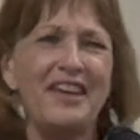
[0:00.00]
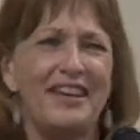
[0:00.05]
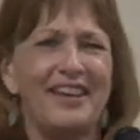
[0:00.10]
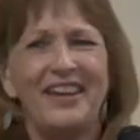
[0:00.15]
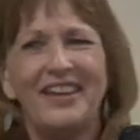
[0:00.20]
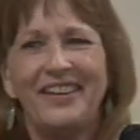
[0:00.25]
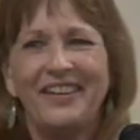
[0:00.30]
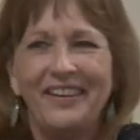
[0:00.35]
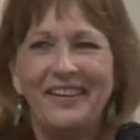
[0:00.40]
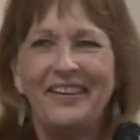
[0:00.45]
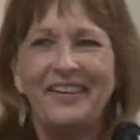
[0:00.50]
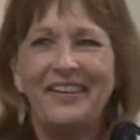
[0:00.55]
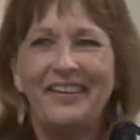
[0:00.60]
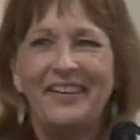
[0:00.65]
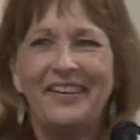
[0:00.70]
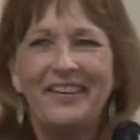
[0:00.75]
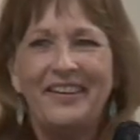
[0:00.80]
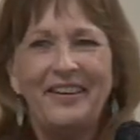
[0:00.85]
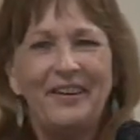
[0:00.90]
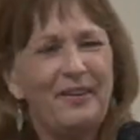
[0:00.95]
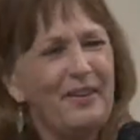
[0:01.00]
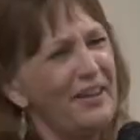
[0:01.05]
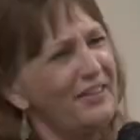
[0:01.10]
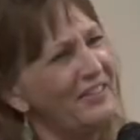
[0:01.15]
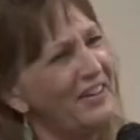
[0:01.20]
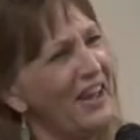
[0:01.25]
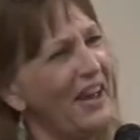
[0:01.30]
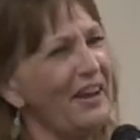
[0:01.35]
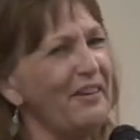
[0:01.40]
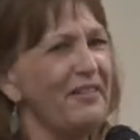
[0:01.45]
thinking? Now
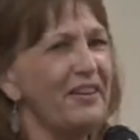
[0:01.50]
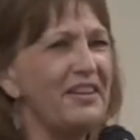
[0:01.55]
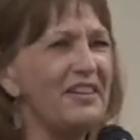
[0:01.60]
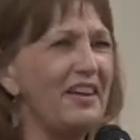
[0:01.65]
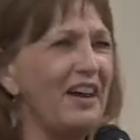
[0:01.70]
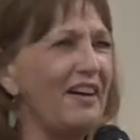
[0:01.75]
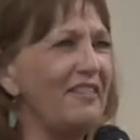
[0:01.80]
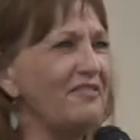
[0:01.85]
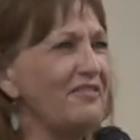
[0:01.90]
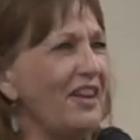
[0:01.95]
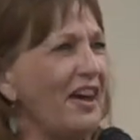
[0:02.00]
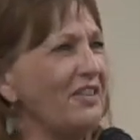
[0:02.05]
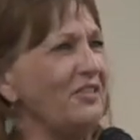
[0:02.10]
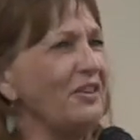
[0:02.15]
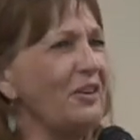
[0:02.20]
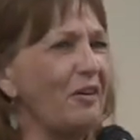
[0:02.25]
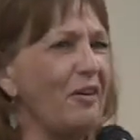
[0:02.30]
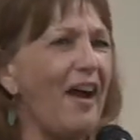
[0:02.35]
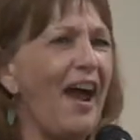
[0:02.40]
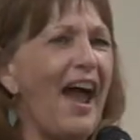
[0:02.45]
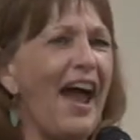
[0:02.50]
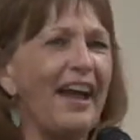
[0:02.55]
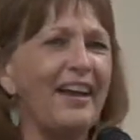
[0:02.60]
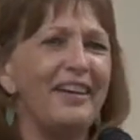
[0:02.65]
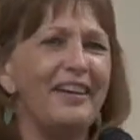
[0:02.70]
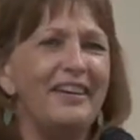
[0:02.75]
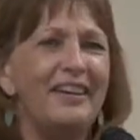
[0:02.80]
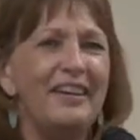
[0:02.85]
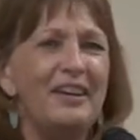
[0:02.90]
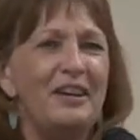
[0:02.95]
that's kind of a tough nut to crack,
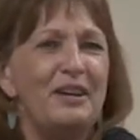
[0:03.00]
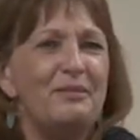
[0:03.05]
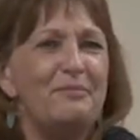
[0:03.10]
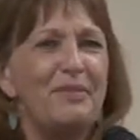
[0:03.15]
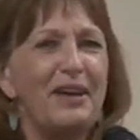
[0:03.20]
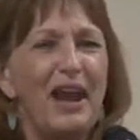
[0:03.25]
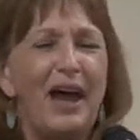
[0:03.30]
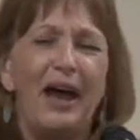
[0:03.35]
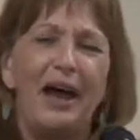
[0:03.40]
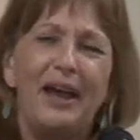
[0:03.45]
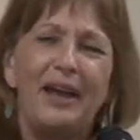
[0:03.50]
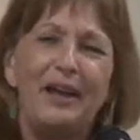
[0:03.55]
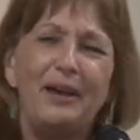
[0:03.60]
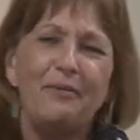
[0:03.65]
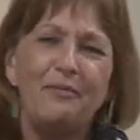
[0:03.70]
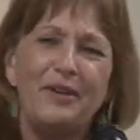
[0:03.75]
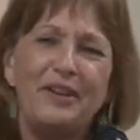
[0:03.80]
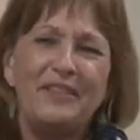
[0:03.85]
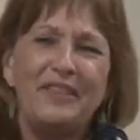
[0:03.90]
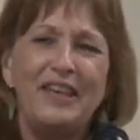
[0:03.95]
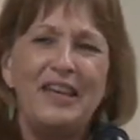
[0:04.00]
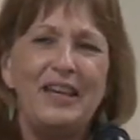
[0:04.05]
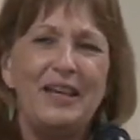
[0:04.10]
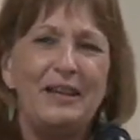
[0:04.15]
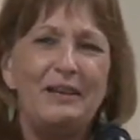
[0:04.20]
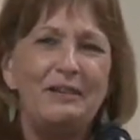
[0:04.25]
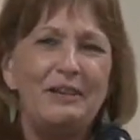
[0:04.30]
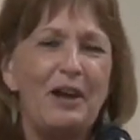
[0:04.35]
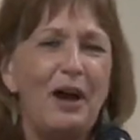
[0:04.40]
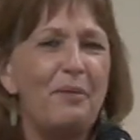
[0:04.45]
but I am in
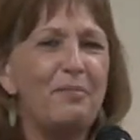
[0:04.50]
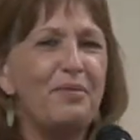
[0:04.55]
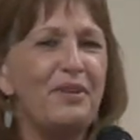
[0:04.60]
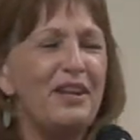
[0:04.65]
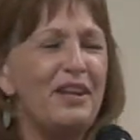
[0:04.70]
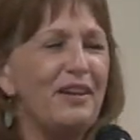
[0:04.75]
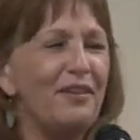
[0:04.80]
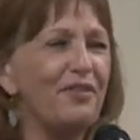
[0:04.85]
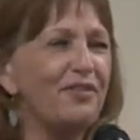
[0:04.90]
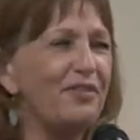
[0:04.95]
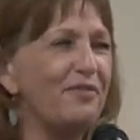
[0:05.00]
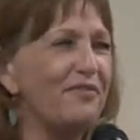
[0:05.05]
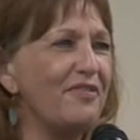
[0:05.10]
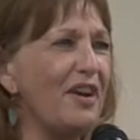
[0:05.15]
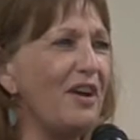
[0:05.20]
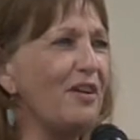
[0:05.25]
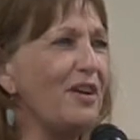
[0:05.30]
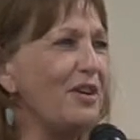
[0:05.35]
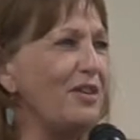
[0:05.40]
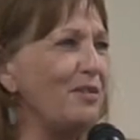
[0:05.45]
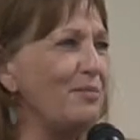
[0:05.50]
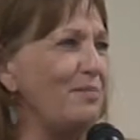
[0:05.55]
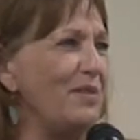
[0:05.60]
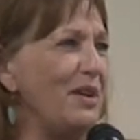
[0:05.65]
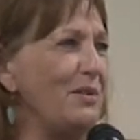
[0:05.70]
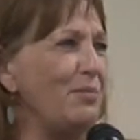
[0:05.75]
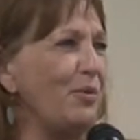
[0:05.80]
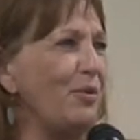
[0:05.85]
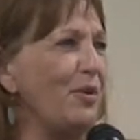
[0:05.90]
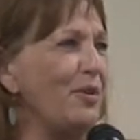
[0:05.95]
the company of some very good
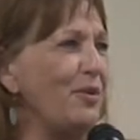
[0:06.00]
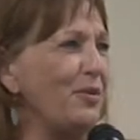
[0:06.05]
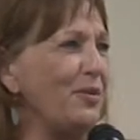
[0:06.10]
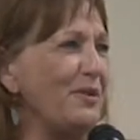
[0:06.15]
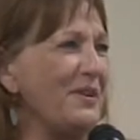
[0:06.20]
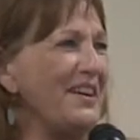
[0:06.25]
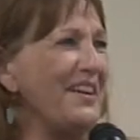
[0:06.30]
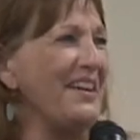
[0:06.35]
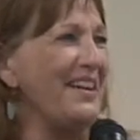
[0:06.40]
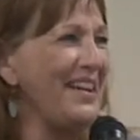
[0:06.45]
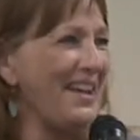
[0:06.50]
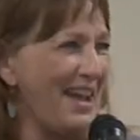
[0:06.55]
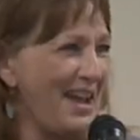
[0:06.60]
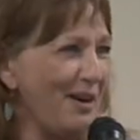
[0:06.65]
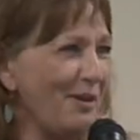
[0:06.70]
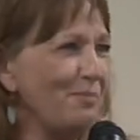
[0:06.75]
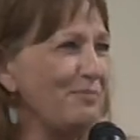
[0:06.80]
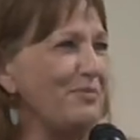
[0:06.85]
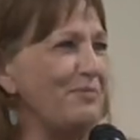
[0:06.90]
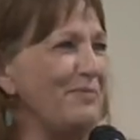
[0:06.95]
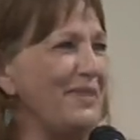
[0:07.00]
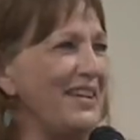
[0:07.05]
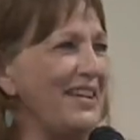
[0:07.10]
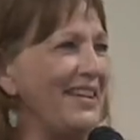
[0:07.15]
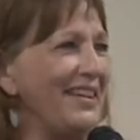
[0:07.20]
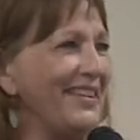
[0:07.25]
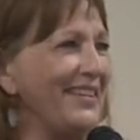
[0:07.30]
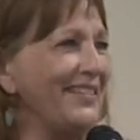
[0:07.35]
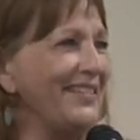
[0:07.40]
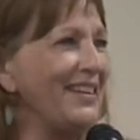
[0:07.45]
people who helped
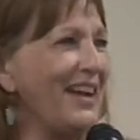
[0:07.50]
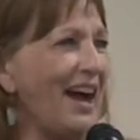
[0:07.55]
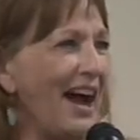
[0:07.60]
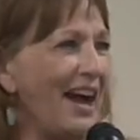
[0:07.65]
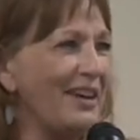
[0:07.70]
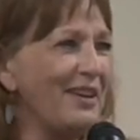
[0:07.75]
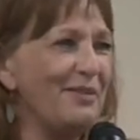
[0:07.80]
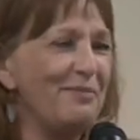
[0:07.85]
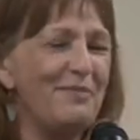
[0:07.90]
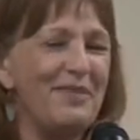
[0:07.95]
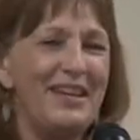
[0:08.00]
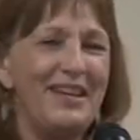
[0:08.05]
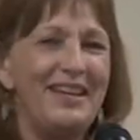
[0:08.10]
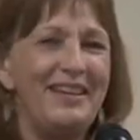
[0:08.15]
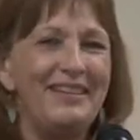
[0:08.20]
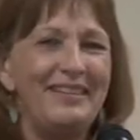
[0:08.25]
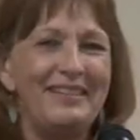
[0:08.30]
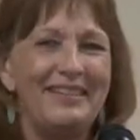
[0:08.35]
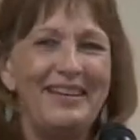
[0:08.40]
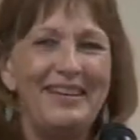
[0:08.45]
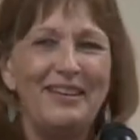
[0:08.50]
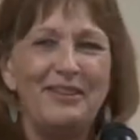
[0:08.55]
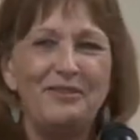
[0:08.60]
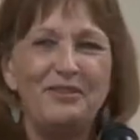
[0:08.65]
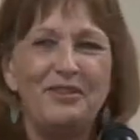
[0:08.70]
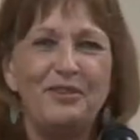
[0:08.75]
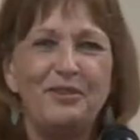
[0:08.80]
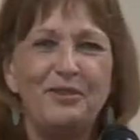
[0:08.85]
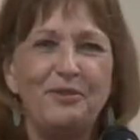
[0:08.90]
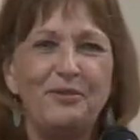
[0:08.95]
me and guided me
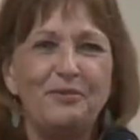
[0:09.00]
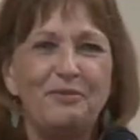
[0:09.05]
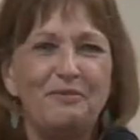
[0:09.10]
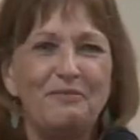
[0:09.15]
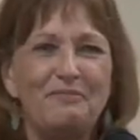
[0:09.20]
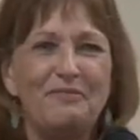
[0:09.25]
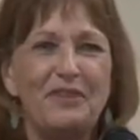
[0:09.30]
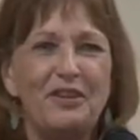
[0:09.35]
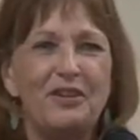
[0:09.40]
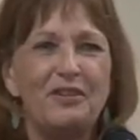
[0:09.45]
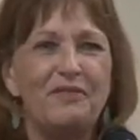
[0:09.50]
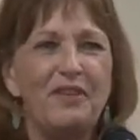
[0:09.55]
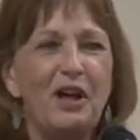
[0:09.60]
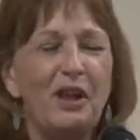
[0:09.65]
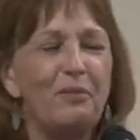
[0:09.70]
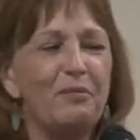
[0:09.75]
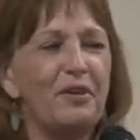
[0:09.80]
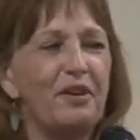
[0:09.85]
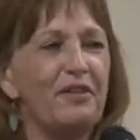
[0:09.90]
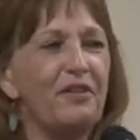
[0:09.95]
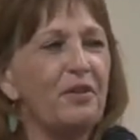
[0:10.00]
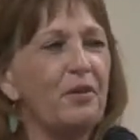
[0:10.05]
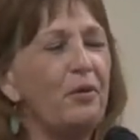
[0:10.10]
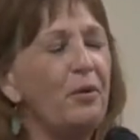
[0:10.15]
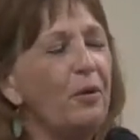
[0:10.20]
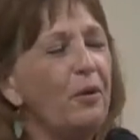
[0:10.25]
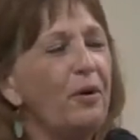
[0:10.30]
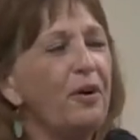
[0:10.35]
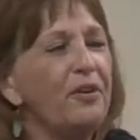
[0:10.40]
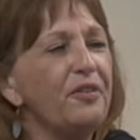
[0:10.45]
into the development of the
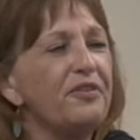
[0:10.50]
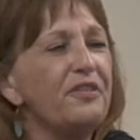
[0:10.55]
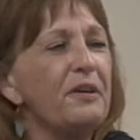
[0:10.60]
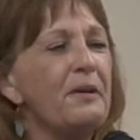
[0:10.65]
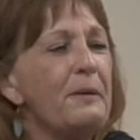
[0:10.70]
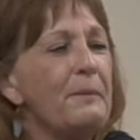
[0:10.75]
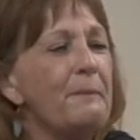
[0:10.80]
course.